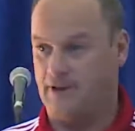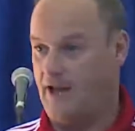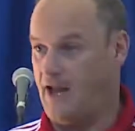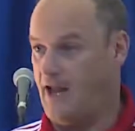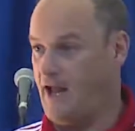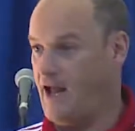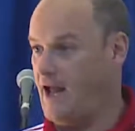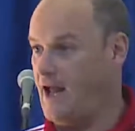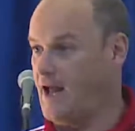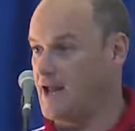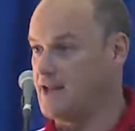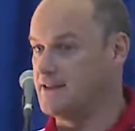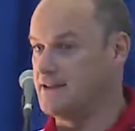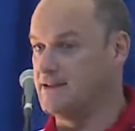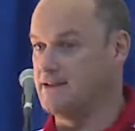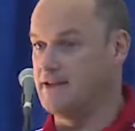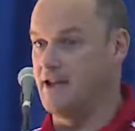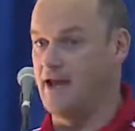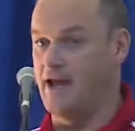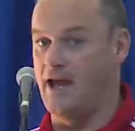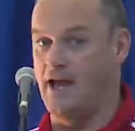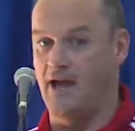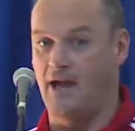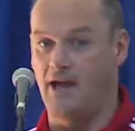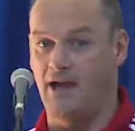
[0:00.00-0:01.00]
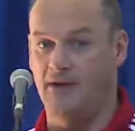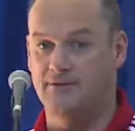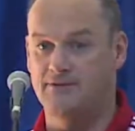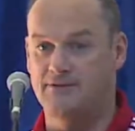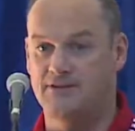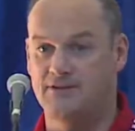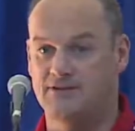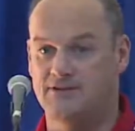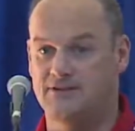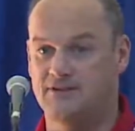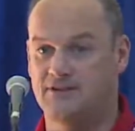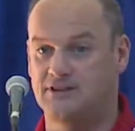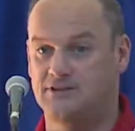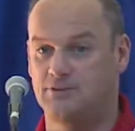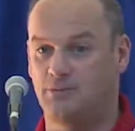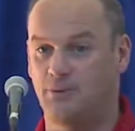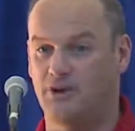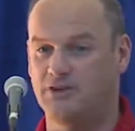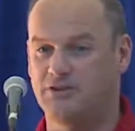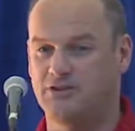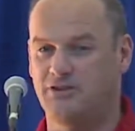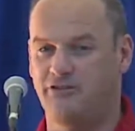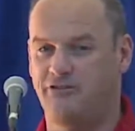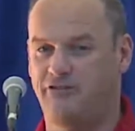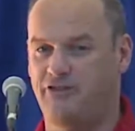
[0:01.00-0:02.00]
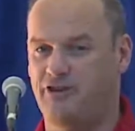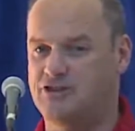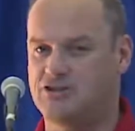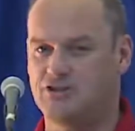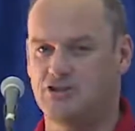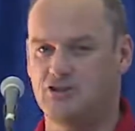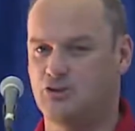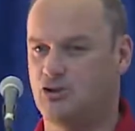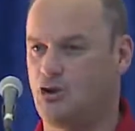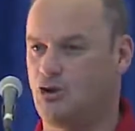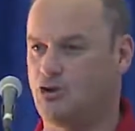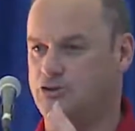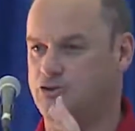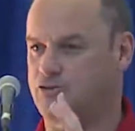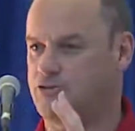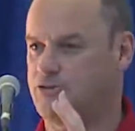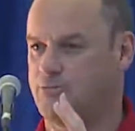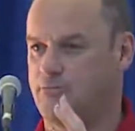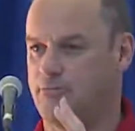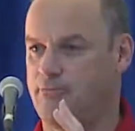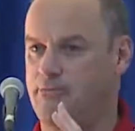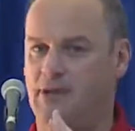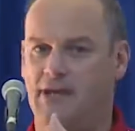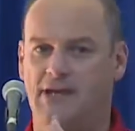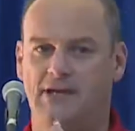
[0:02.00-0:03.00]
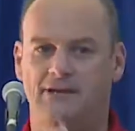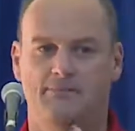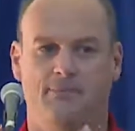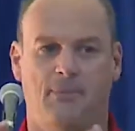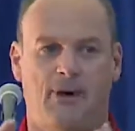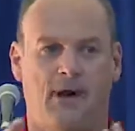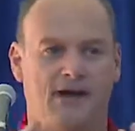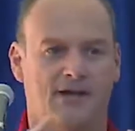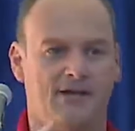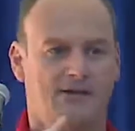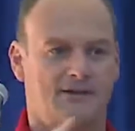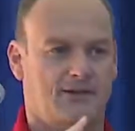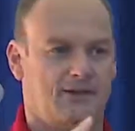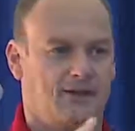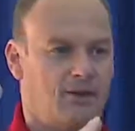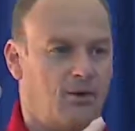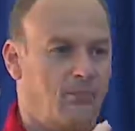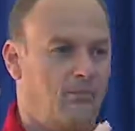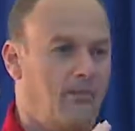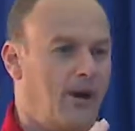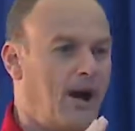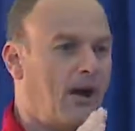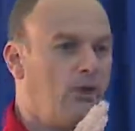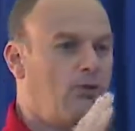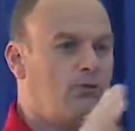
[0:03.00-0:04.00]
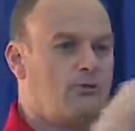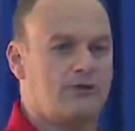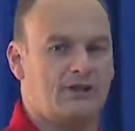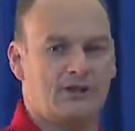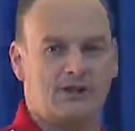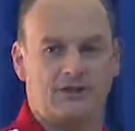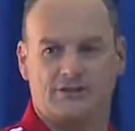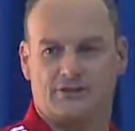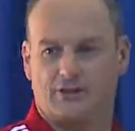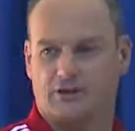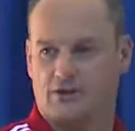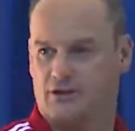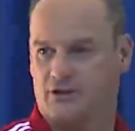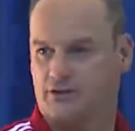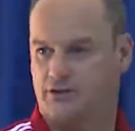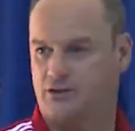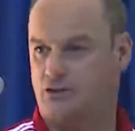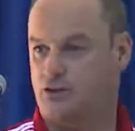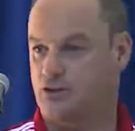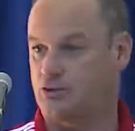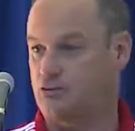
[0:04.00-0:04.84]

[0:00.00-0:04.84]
And this was a vision not made by only the